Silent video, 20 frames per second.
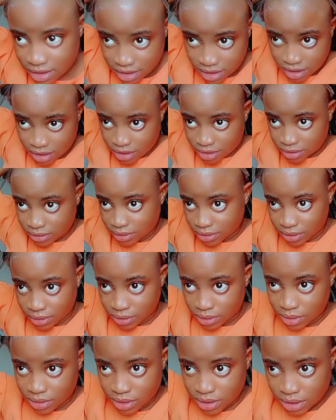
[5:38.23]
I just want
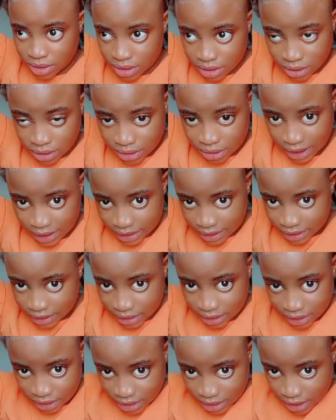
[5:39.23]
to tie
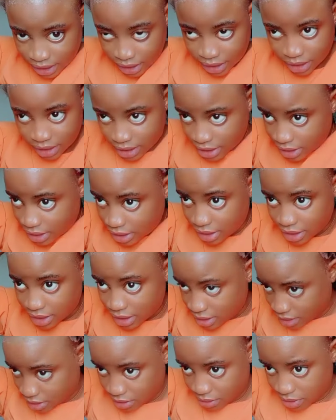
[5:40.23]
this hair
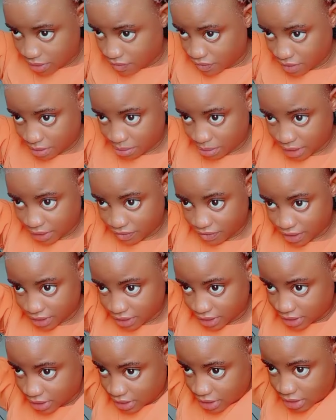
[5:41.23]
away from my
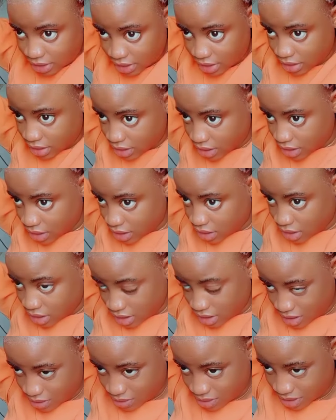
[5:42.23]
face.
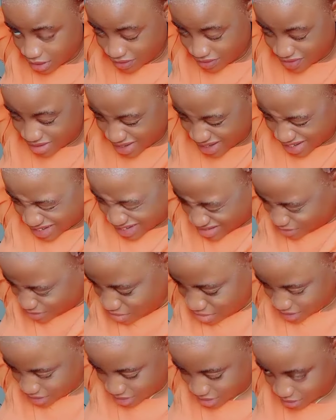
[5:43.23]
This one I feel like
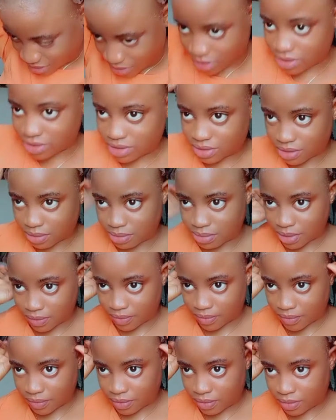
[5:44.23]
there will be trouble.
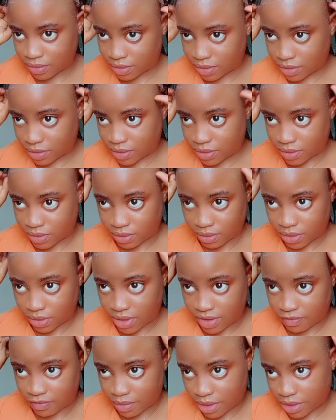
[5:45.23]
So when you
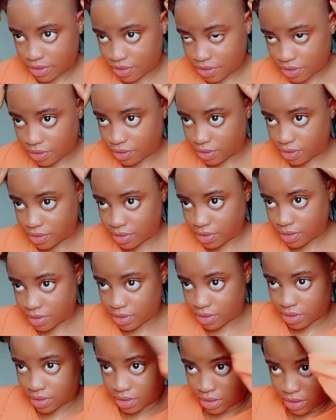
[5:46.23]
have made sure
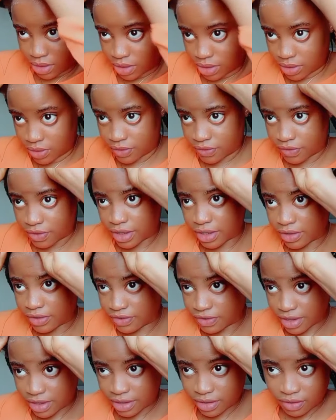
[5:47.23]
you're at the
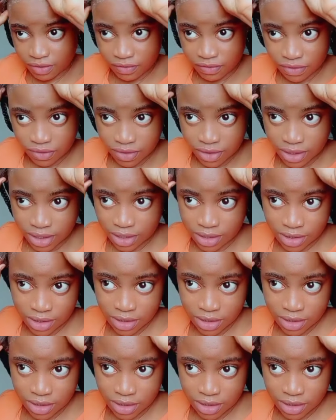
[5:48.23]
center of your hair,